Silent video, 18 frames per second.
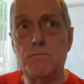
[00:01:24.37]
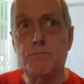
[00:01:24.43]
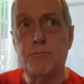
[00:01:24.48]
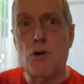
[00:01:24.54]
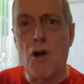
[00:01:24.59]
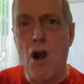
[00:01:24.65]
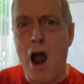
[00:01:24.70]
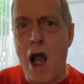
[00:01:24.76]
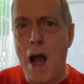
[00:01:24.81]

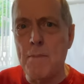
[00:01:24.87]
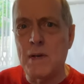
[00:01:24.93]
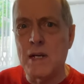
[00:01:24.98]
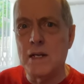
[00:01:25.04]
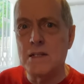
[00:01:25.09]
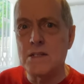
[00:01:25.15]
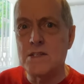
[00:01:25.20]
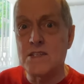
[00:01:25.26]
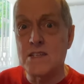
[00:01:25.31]

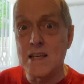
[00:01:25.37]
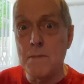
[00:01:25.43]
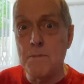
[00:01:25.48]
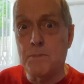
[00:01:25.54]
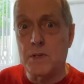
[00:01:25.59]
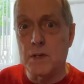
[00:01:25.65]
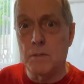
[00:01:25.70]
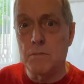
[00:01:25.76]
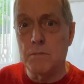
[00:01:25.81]
prominent
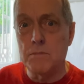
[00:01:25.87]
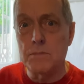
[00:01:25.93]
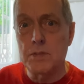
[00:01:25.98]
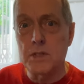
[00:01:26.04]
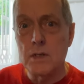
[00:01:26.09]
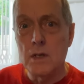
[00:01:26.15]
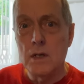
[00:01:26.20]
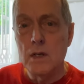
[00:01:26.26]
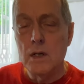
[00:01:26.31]
symptoms